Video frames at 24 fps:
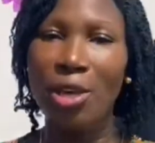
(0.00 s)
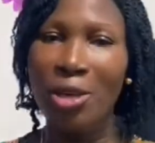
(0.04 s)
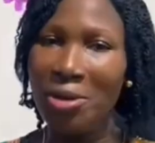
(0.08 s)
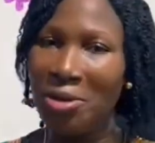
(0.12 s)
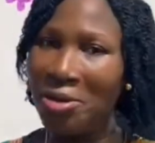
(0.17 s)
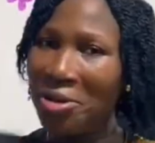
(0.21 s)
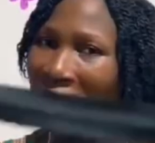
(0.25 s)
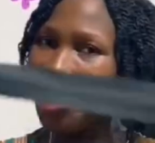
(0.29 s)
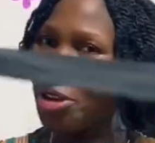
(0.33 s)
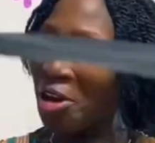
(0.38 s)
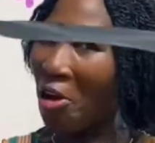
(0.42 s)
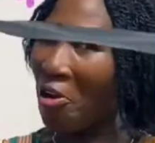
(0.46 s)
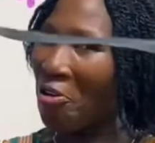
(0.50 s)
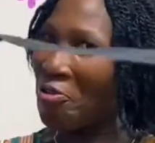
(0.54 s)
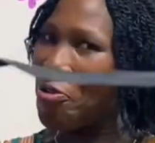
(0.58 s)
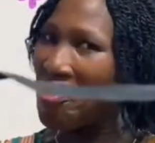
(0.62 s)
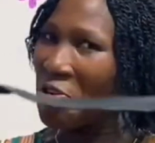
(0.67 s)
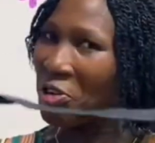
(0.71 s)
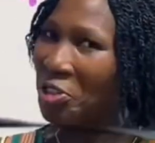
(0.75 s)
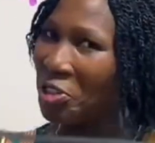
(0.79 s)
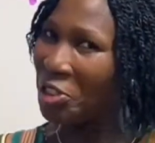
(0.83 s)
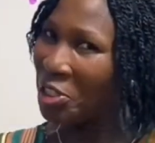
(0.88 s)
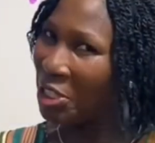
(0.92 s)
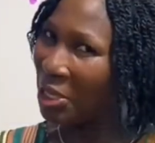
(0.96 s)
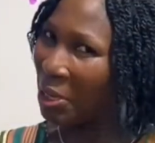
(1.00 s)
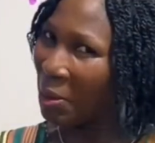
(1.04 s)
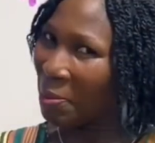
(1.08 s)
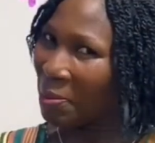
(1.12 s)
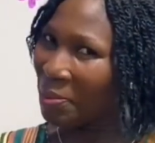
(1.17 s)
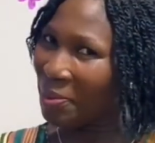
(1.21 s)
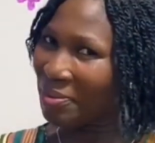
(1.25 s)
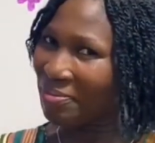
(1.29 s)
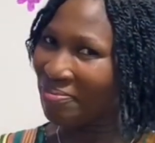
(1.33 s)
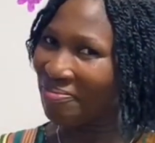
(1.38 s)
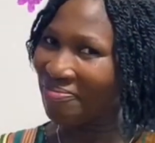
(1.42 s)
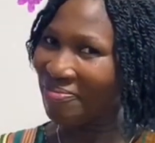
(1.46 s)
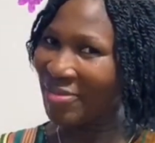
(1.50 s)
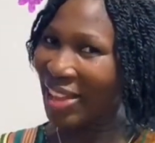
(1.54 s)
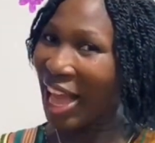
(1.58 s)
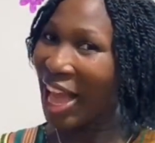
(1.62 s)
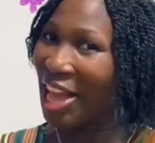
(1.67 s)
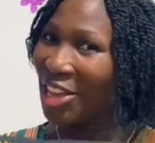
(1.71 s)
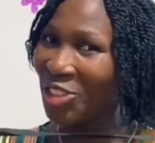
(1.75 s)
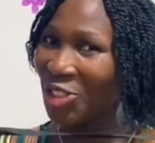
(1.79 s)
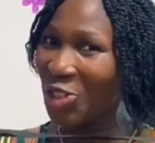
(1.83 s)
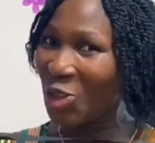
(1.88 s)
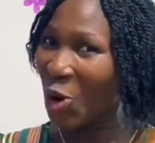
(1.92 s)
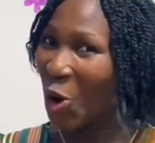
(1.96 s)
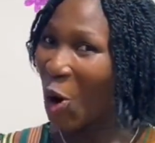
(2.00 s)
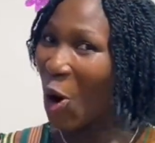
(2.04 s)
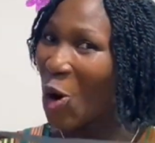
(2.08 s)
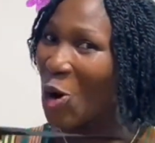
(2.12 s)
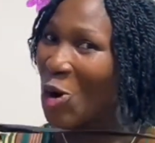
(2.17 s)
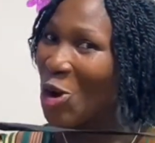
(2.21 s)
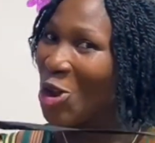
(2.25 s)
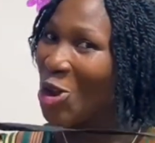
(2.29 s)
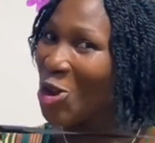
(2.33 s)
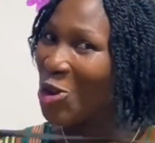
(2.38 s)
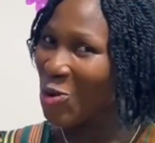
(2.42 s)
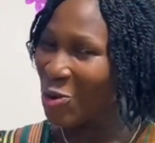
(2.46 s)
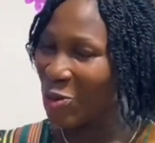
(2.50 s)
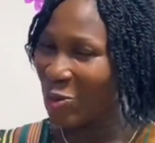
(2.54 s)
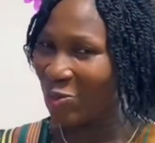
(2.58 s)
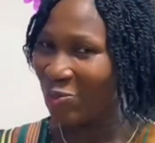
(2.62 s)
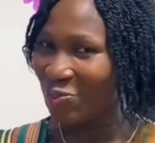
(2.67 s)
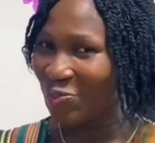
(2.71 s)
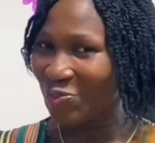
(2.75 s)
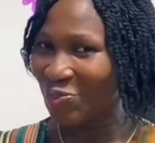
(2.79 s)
use of your zip, as you all know.